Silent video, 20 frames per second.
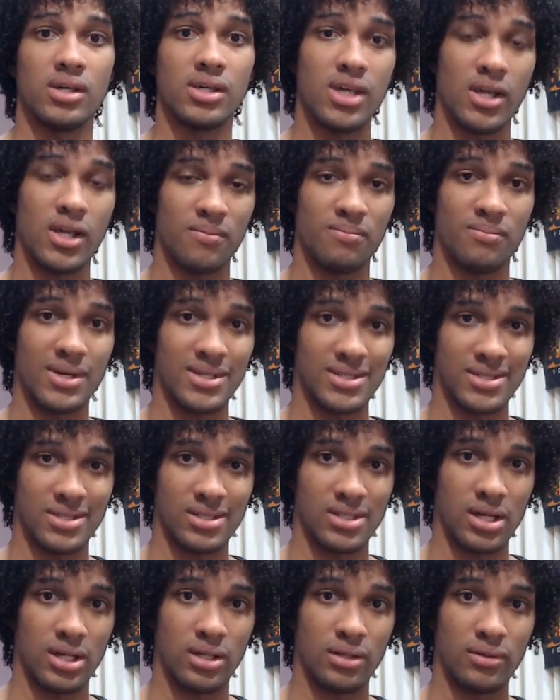get
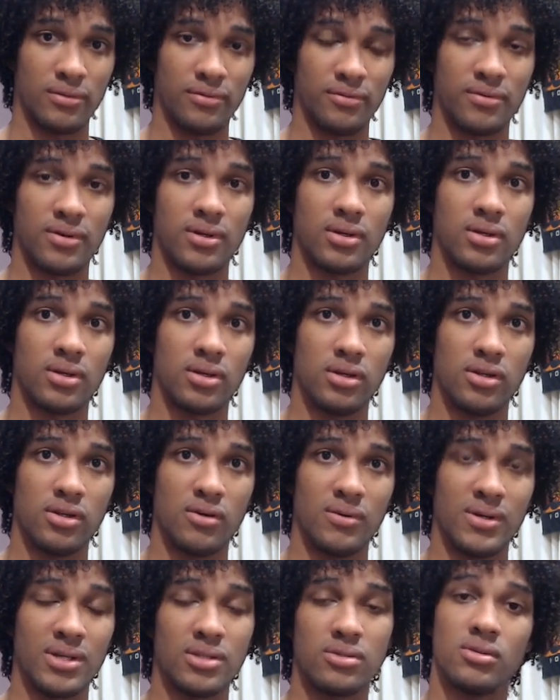myself
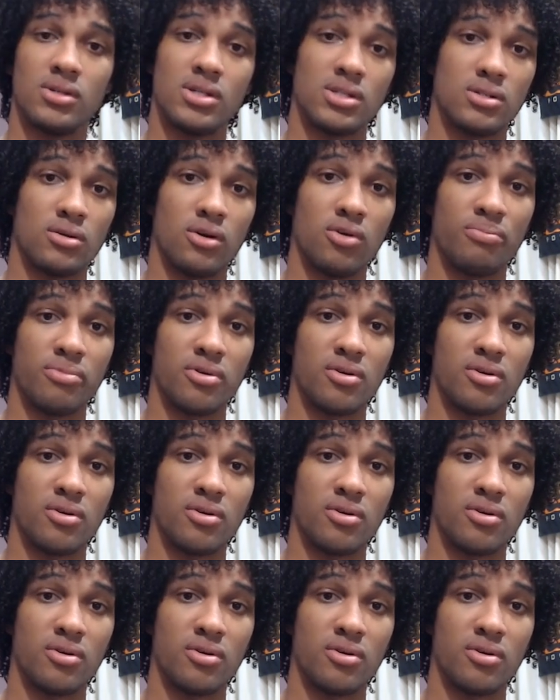into this whole